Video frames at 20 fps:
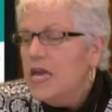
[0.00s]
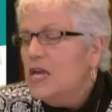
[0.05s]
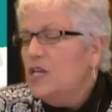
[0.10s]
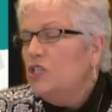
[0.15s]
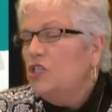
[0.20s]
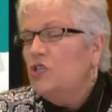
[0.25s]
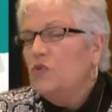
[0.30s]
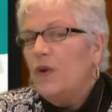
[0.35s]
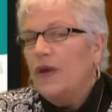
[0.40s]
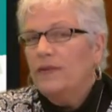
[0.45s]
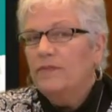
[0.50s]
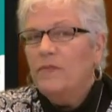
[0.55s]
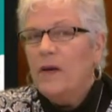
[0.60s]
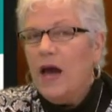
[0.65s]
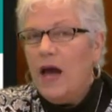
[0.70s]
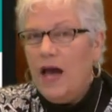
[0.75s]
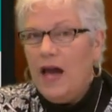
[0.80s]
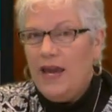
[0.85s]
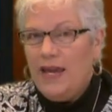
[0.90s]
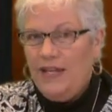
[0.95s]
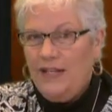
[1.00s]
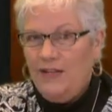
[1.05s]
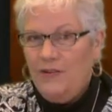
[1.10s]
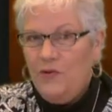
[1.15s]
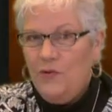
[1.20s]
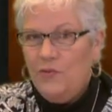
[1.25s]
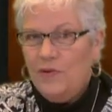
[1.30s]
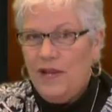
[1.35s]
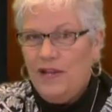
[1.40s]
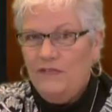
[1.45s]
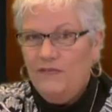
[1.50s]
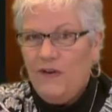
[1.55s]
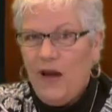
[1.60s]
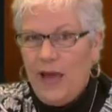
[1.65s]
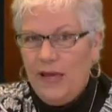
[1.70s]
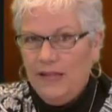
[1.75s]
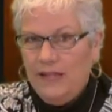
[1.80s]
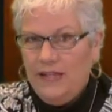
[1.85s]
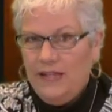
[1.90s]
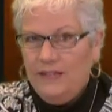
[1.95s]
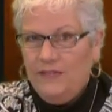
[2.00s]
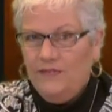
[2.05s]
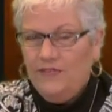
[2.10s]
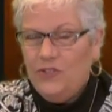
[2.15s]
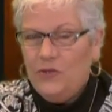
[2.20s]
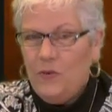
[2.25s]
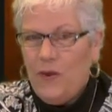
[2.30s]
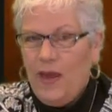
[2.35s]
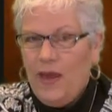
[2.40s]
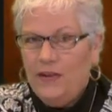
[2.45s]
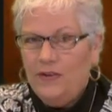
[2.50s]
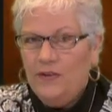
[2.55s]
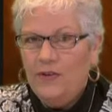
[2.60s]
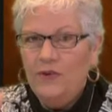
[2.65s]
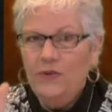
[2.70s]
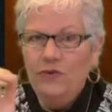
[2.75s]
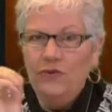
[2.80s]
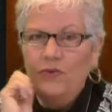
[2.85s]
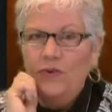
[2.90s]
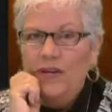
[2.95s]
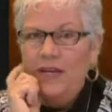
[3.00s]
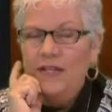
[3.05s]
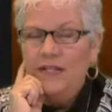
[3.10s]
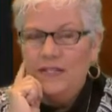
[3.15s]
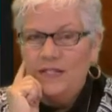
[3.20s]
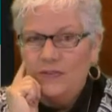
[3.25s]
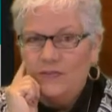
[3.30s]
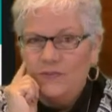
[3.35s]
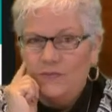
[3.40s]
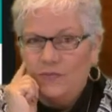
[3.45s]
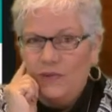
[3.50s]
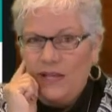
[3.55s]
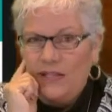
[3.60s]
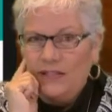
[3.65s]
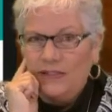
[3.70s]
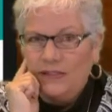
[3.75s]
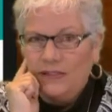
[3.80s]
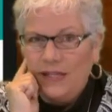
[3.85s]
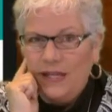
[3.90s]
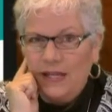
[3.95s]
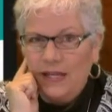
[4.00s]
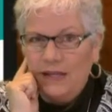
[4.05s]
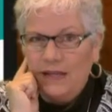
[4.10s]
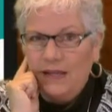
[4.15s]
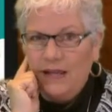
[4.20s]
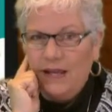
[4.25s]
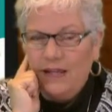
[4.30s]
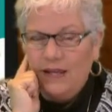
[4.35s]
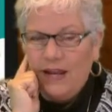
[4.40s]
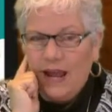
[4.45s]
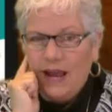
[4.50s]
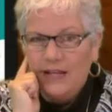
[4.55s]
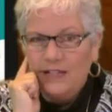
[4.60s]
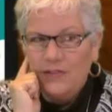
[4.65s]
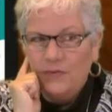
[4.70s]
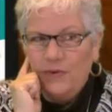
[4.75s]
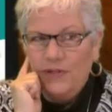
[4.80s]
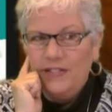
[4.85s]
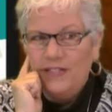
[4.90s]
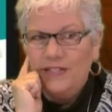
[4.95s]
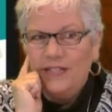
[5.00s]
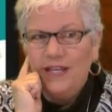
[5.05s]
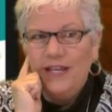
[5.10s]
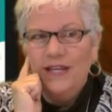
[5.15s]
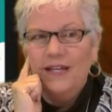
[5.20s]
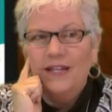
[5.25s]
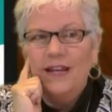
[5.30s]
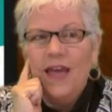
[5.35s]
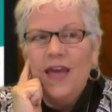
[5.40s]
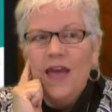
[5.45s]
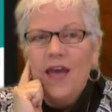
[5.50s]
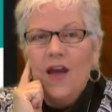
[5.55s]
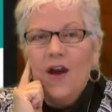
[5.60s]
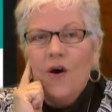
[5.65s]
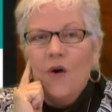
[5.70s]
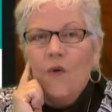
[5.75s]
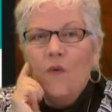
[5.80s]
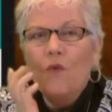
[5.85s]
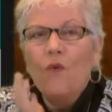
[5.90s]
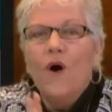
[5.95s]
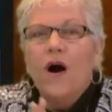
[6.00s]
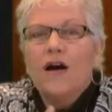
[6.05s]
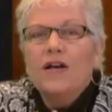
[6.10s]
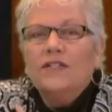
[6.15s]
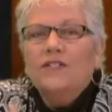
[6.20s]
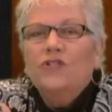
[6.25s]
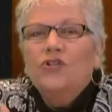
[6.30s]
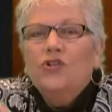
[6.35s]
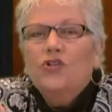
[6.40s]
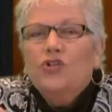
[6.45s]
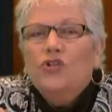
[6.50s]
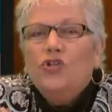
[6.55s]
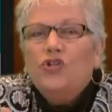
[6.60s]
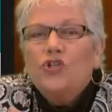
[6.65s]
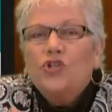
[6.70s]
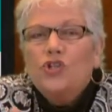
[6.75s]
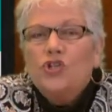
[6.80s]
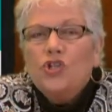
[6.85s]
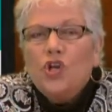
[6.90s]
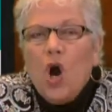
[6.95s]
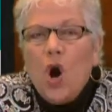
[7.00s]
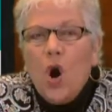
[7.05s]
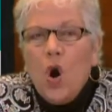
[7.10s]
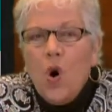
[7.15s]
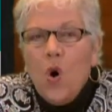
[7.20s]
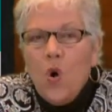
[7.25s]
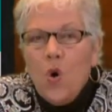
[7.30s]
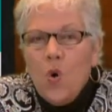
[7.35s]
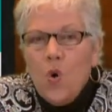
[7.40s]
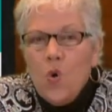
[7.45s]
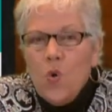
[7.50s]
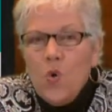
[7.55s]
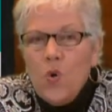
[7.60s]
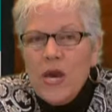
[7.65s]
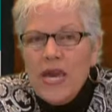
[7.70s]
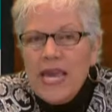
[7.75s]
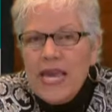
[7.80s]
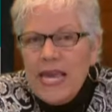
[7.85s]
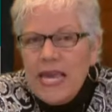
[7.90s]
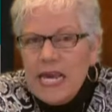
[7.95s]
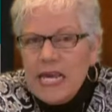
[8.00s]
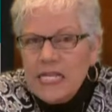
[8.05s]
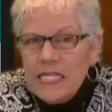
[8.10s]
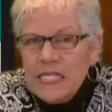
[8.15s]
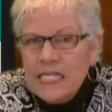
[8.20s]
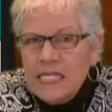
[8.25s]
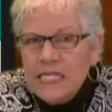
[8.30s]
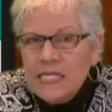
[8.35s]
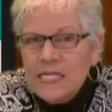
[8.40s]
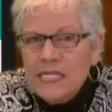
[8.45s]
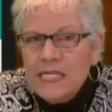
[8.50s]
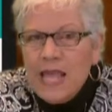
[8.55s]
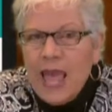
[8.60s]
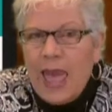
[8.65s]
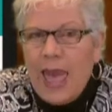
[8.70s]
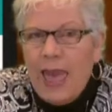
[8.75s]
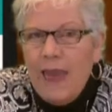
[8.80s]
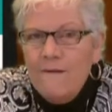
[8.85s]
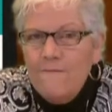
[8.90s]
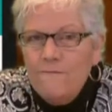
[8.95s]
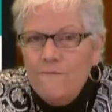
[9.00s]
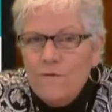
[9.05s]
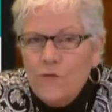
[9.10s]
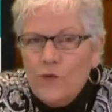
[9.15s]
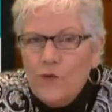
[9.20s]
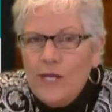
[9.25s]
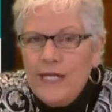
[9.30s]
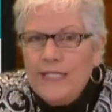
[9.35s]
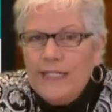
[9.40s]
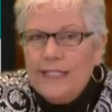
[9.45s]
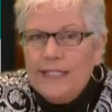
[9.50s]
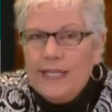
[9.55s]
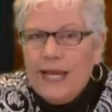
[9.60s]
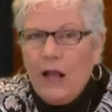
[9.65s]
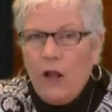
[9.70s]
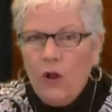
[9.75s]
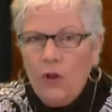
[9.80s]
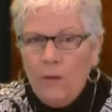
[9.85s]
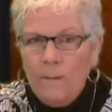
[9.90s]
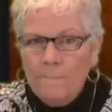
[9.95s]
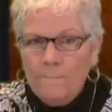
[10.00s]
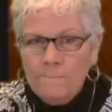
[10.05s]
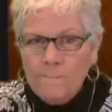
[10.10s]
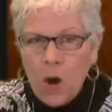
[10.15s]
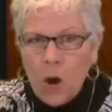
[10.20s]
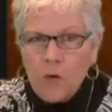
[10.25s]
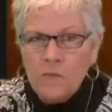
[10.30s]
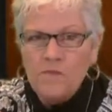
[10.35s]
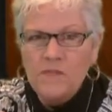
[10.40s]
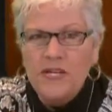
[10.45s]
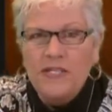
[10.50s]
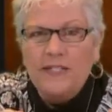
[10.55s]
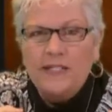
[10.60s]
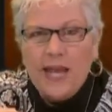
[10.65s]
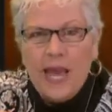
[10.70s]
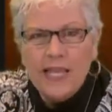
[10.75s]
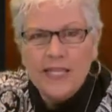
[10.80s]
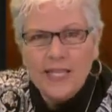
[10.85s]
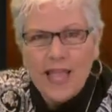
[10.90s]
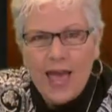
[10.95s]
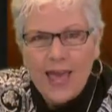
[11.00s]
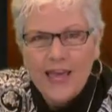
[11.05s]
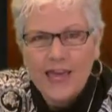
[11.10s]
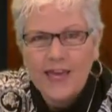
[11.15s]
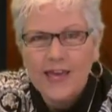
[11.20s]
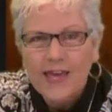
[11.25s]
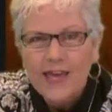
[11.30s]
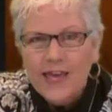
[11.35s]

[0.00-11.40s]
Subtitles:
Sue Ann Pine, who played Violet, Sue Ann, who played the lead in As We See It, was so in every single moment and like,